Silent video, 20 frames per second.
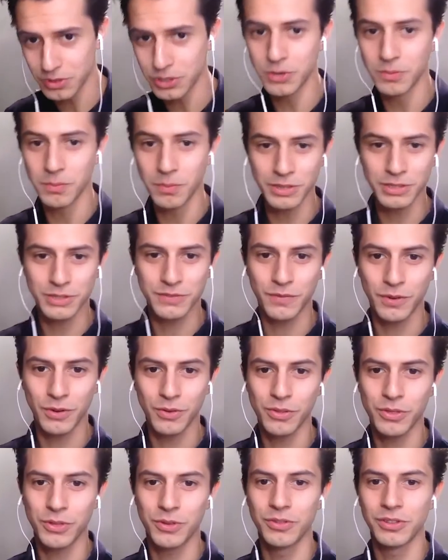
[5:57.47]
you must
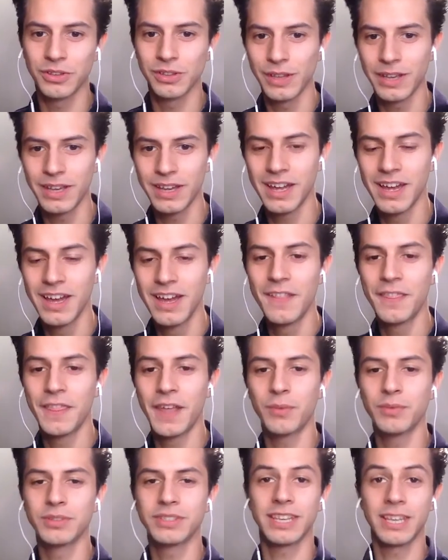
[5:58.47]
vote through the link that was